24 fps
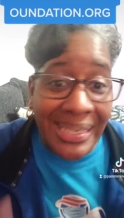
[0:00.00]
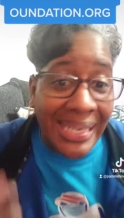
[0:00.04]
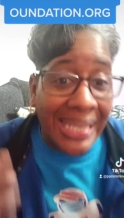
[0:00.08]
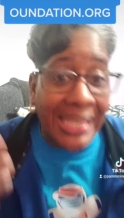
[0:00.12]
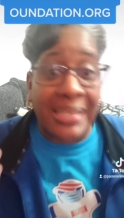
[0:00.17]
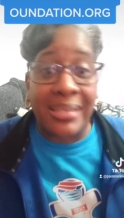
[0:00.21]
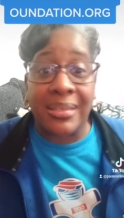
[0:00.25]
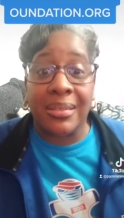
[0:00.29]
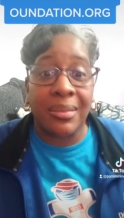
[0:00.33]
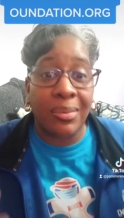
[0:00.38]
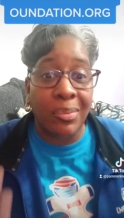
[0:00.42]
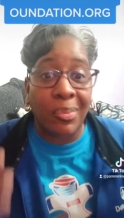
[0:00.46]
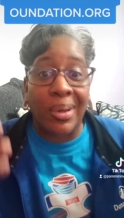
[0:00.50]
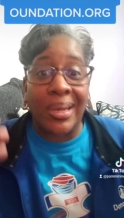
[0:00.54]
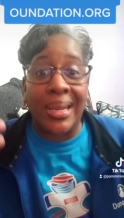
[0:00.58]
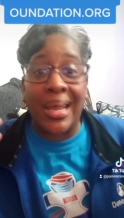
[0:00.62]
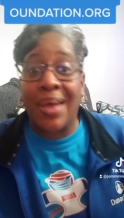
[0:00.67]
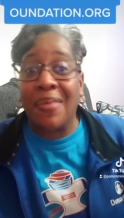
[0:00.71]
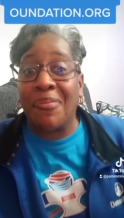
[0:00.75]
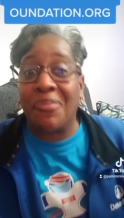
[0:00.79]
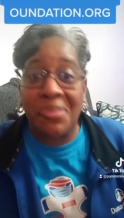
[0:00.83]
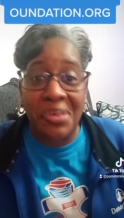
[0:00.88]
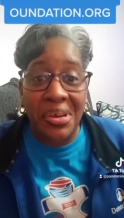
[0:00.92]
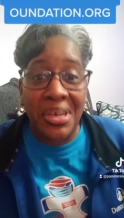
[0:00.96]
Listen,
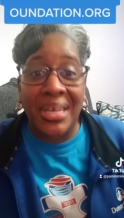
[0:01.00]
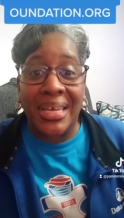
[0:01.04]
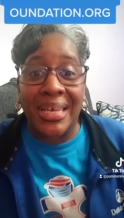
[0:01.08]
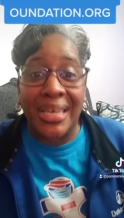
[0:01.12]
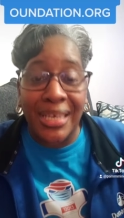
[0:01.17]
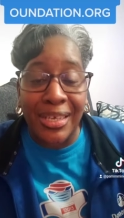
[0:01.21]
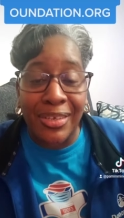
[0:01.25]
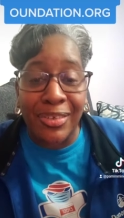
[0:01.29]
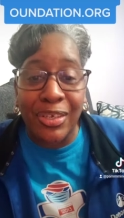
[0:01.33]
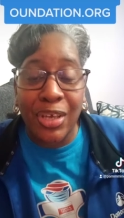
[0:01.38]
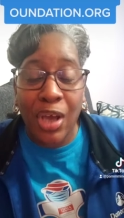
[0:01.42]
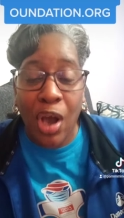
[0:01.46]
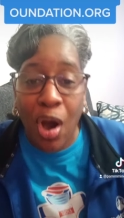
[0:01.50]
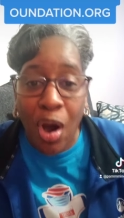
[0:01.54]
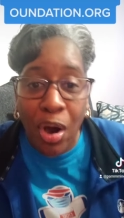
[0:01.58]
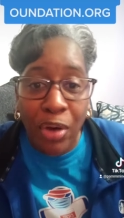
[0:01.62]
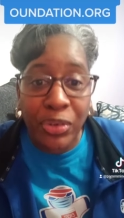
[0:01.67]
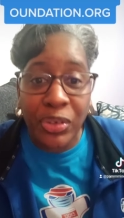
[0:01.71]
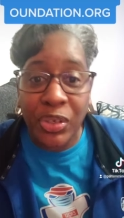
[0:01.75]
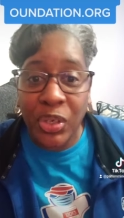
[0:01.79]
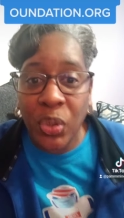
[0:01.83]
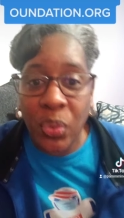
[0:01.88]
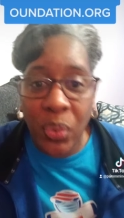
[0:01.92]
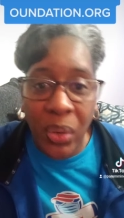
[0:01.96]
whatever it is, y'all
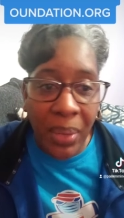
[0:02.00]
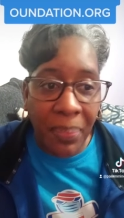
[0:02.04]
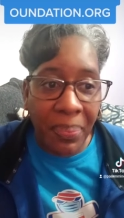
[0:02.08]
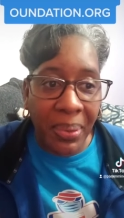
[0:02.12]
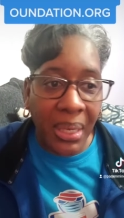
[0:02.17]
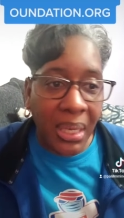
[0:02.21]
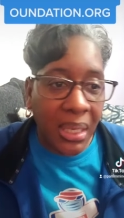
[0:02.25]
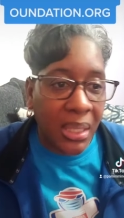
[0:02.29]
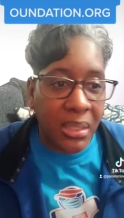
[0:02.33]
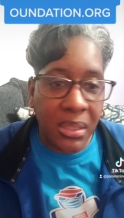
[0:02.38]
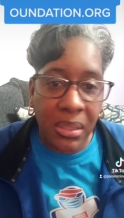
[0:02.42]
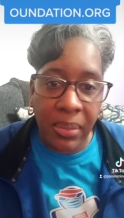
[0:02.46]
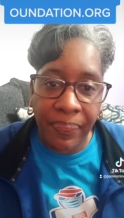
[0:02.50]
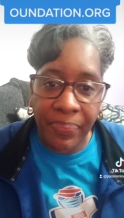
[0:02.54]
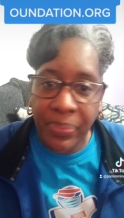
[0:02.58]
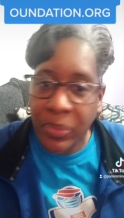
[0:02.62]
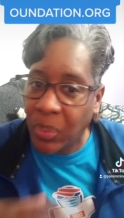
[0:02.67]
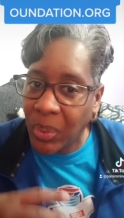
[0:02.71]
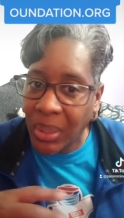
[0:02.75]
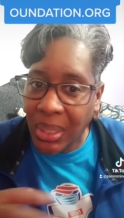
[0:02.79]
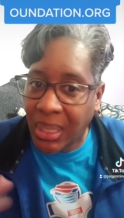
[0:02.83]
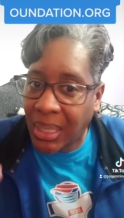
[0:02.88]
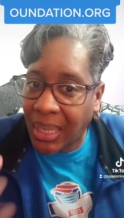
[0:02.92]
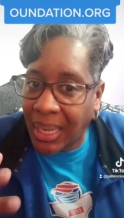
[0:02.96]
do it because
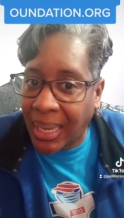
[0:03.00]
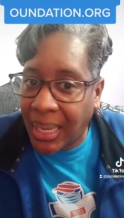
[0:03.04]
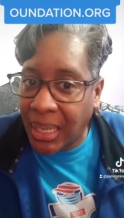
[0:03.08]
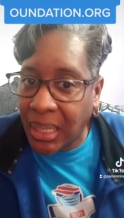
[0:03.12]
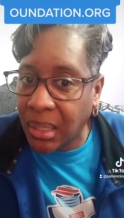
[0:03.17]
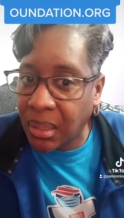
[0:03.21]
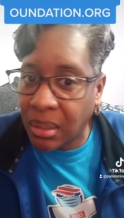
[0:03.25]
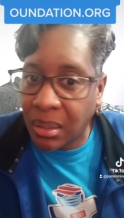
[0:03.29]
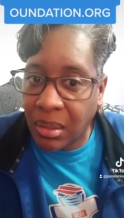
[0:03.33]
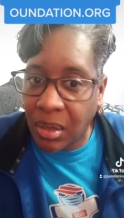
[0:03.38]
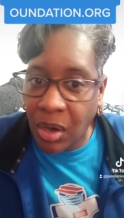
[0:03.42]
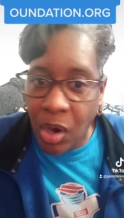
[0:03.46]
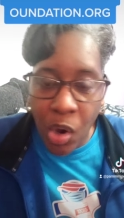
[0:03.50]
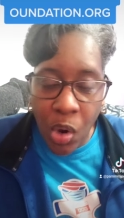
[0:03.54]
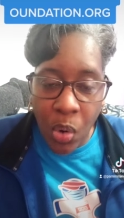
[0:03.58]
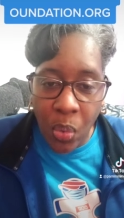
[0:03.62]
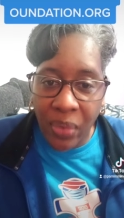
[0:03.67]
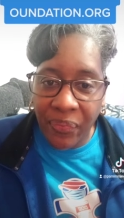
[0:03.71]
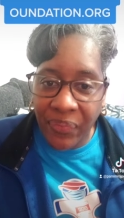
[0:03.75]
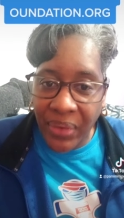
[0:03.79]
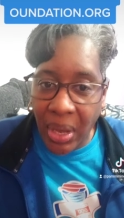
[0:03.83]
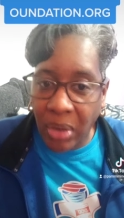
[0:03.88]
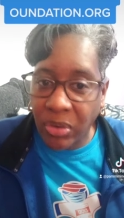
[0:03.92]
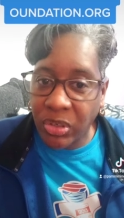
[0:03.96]
we can't go
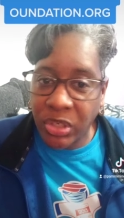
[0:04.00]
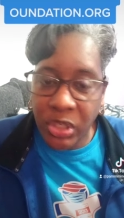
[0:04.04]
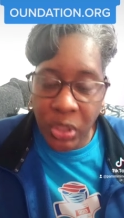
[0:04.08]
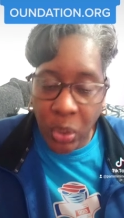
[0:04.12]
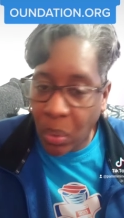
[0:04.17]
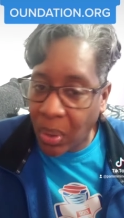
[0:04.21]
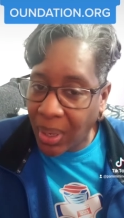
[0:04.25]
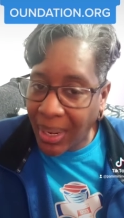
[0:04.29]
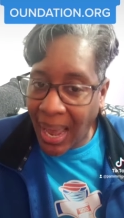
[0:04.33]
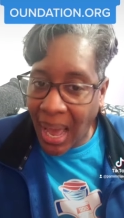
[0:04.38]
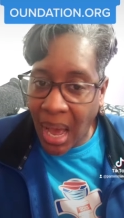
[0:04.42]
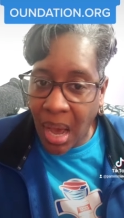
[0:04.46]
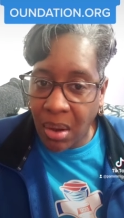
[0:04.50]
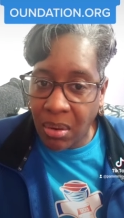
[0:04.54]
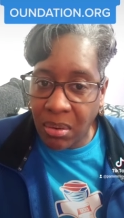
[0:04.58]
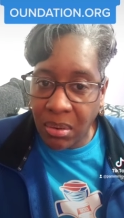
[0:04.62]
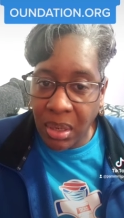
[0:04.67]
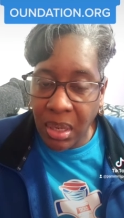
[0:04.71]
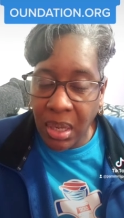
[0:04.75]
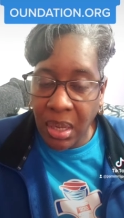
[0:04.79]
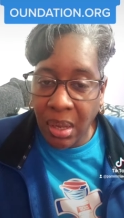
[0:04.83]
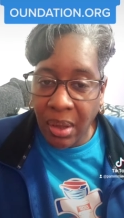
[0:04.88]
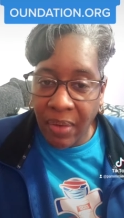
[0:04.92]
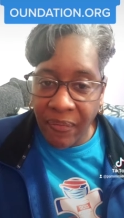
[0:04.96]
without showing out
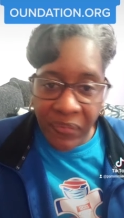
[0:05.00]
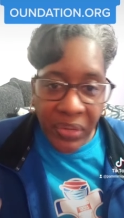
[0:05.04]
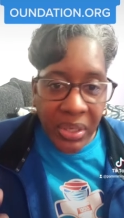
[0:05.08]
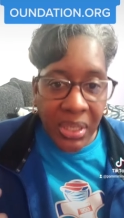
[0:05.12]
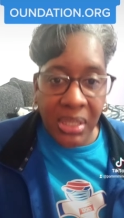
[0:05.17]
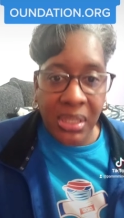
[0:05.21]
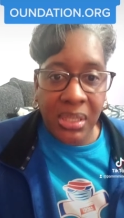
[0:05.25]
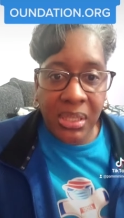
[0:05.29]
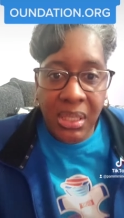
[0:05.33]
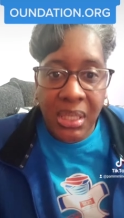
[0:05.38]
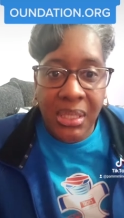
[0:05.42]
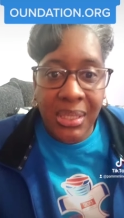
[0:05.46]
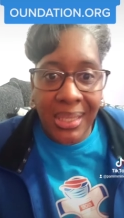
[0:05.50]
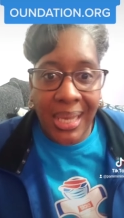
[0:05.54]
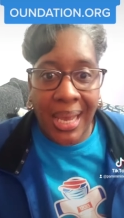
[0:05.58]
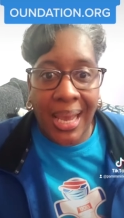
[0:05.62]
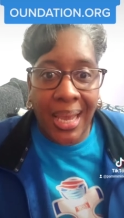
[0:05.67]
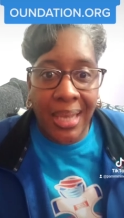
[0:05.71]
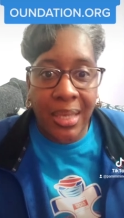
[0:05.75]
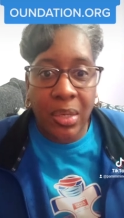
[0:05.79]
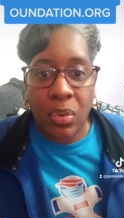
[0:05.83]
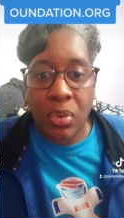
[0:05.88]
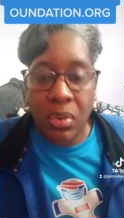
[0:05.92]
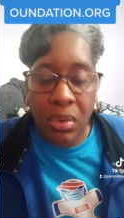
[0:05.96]
for the sixth
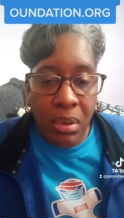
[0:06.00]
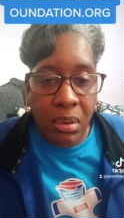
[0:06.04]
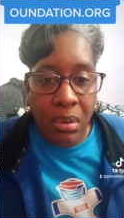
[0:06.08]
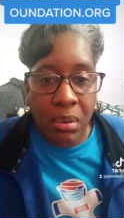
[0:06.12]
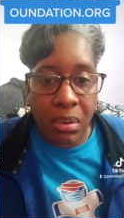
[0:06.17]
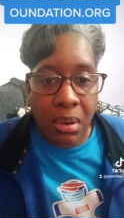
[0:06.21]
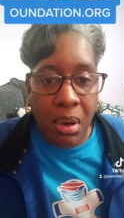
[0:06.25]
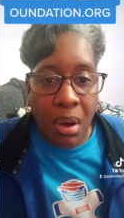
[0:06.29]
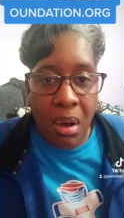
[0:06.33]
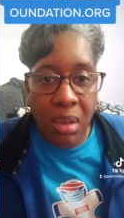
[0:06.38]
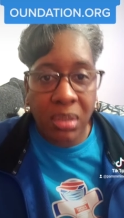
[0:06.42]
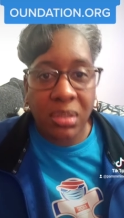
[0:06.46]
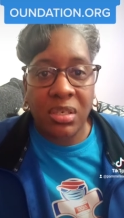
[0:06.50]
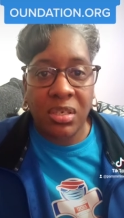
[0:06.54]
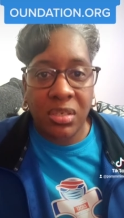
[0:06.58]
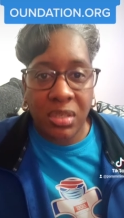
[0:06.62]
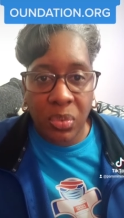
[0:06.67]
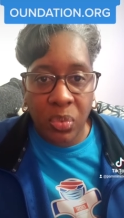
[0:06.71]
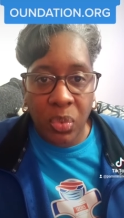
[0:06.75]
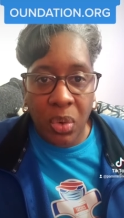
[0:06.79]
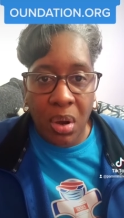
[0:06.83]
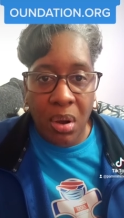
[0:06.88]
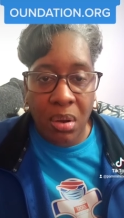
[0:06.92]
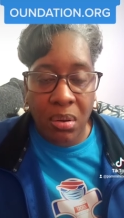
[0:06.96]
annual
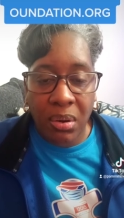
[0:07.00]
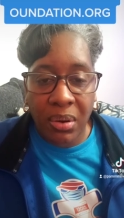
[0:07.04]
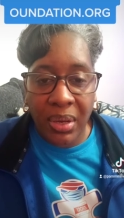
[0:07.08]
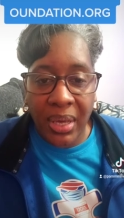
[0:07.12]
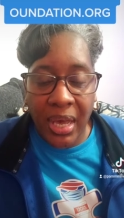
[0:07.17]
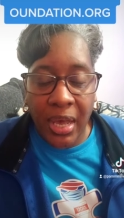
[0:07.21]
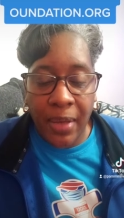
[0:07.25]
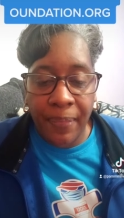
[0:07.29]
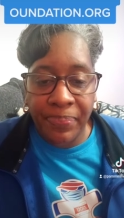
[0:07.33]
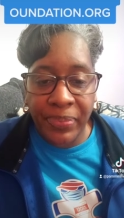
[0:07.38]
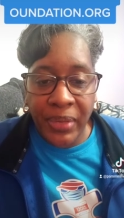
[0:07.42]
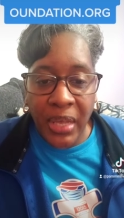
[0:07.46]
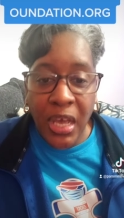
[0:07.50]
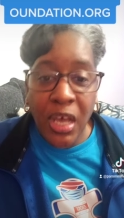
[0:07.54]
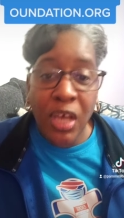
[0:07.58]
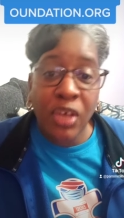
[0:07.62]
autism walk, okay?